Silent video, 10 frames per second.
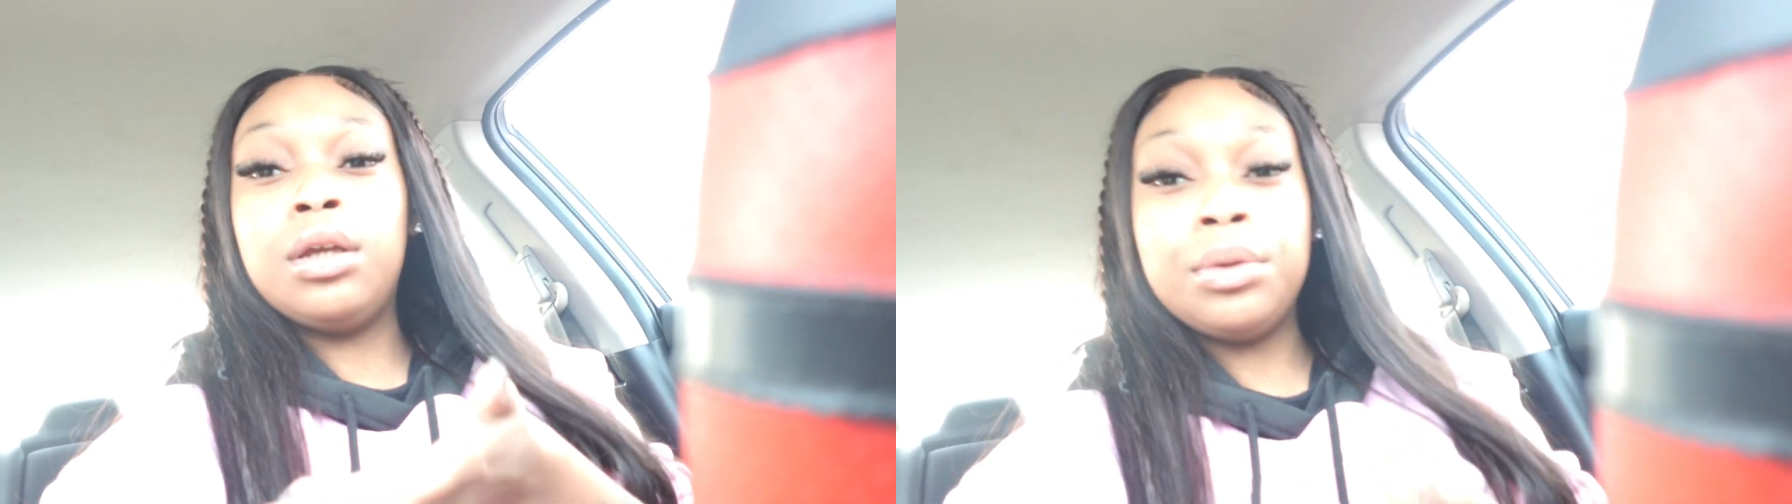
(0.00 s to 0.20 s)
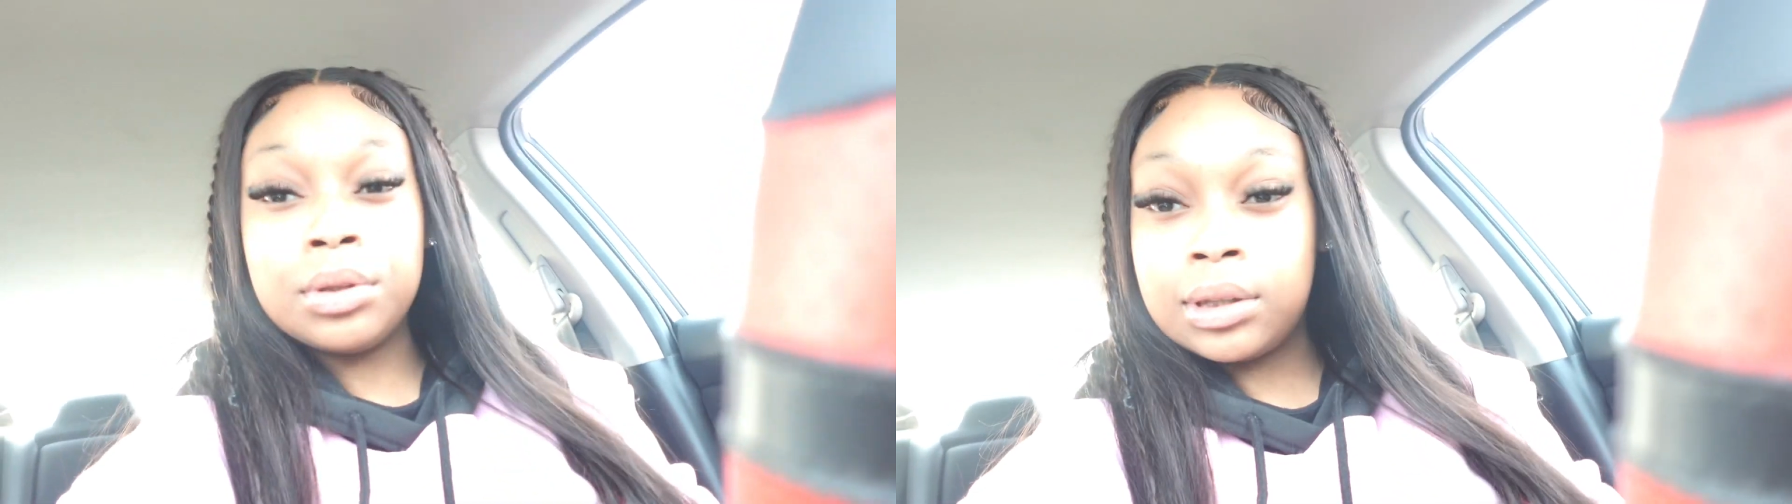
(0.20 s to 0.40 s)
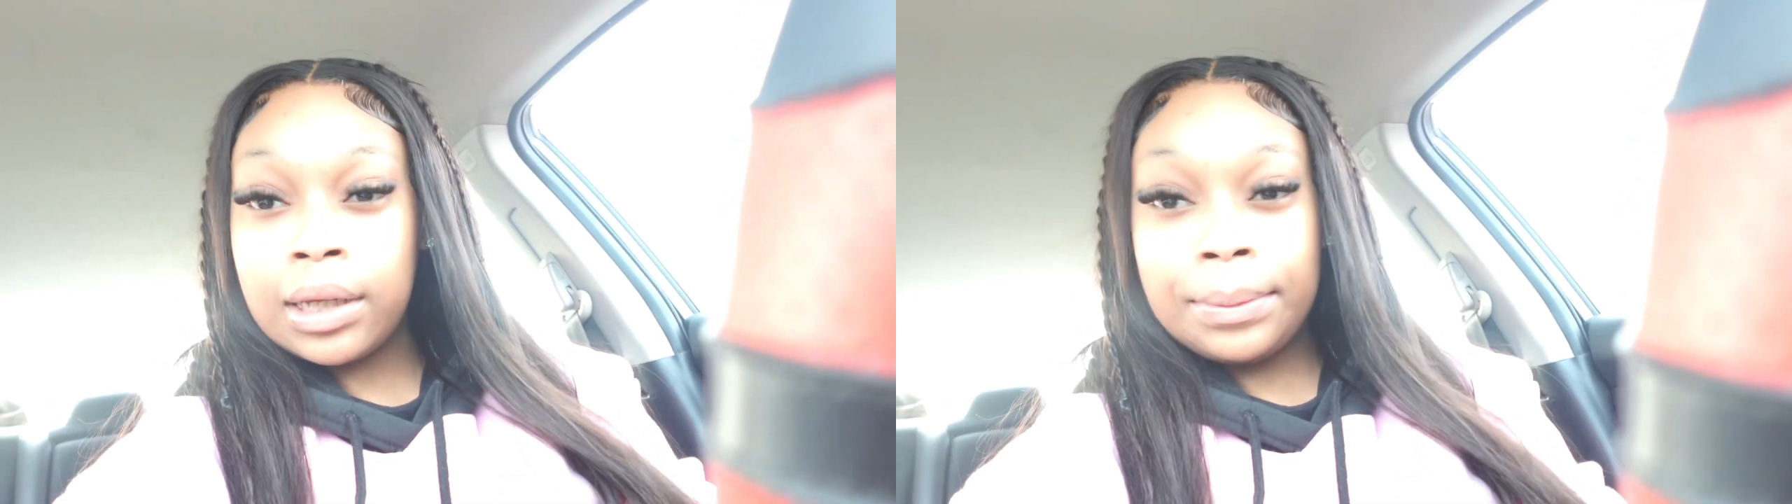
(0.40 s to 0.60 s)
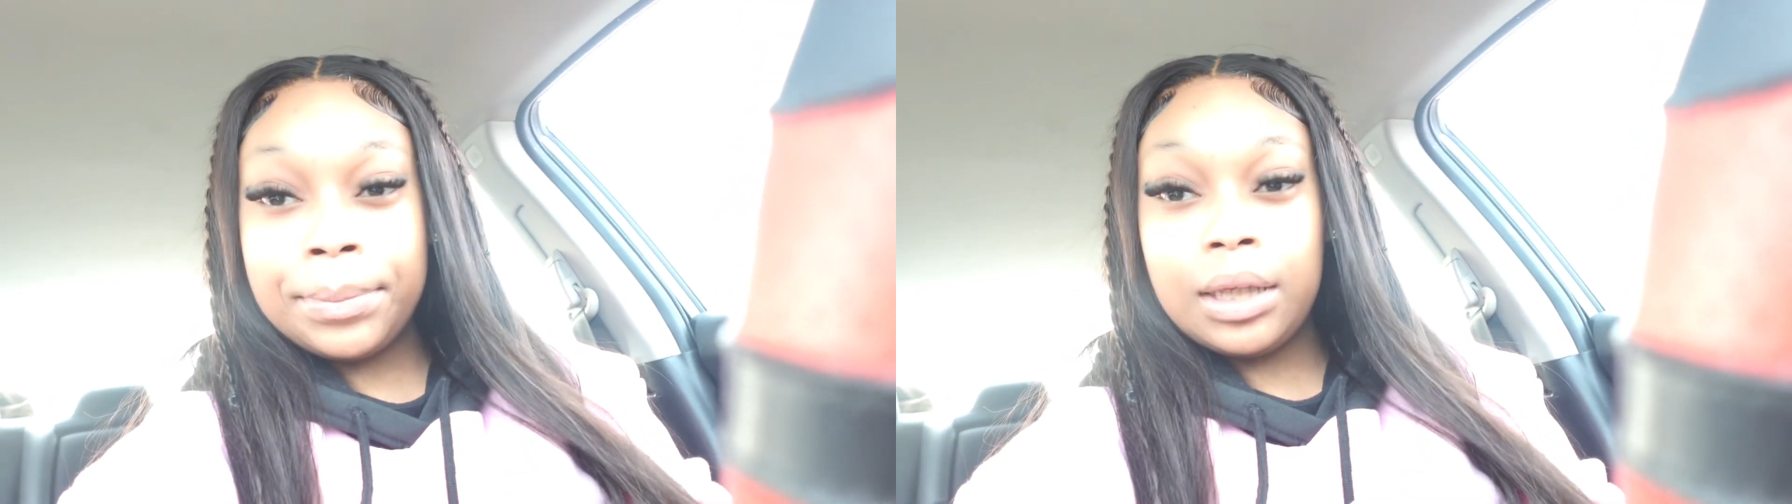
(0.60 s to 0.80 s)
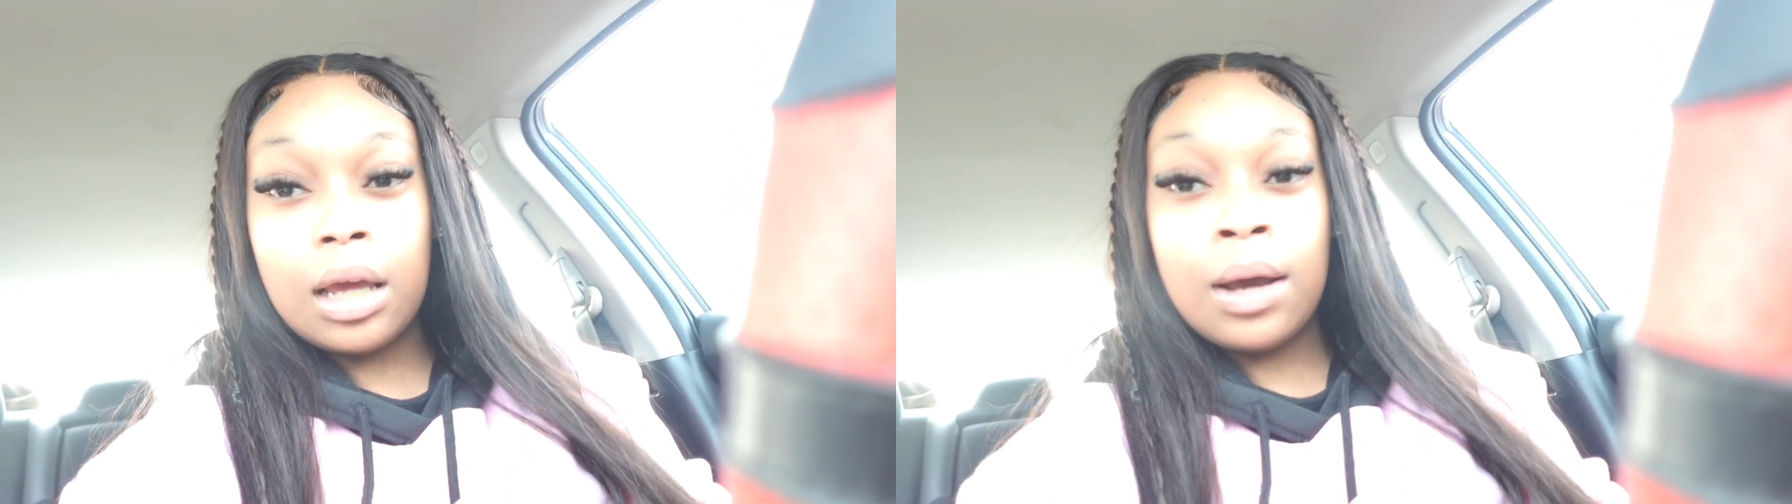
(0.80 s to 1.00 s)
irritating
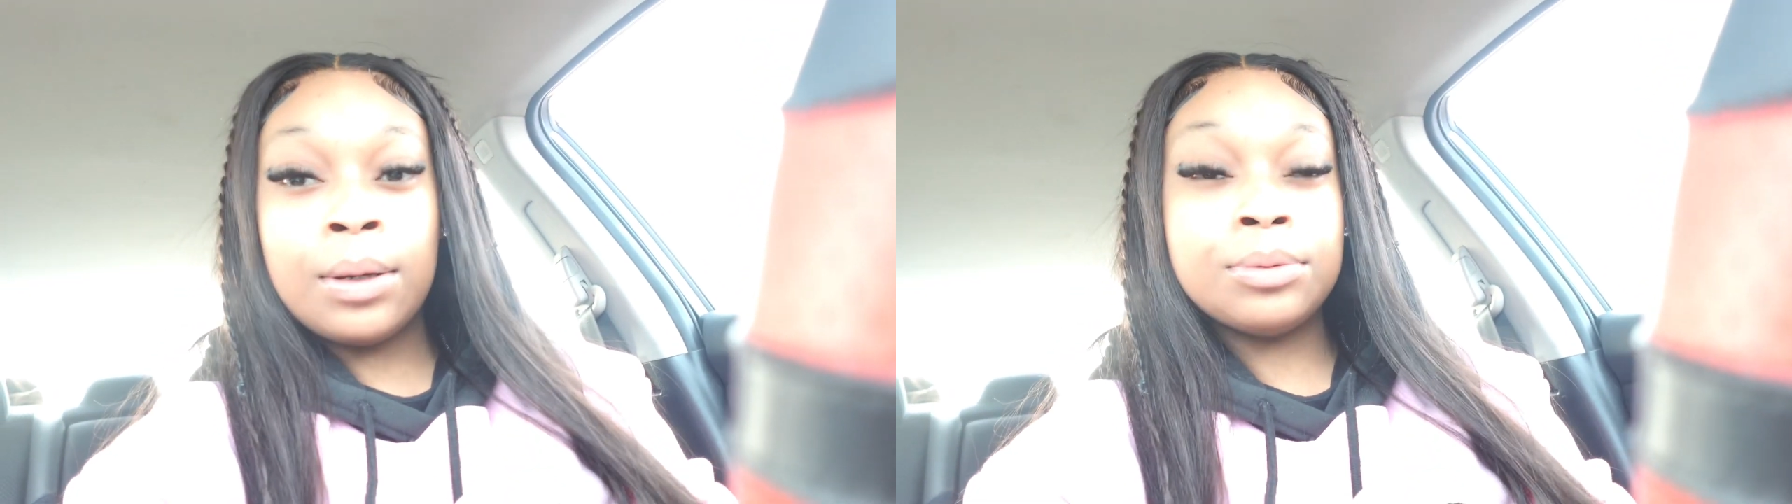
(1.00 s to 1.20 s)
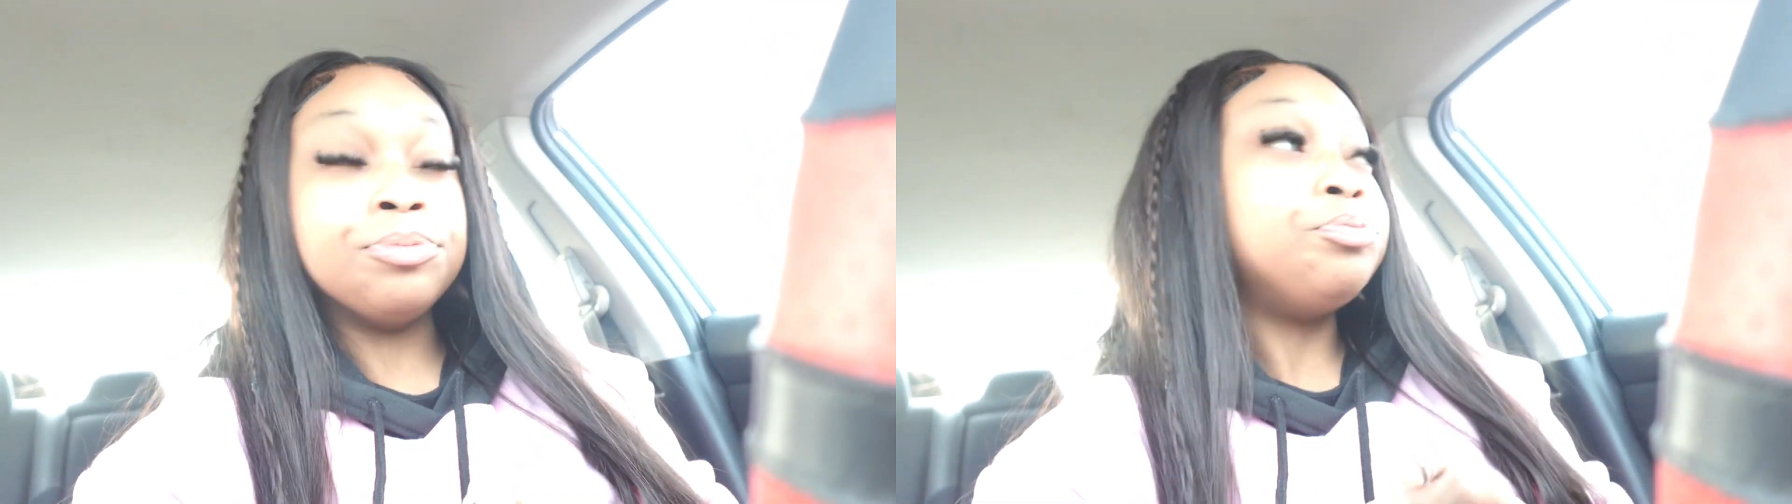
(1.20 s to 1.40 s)
me, y'all.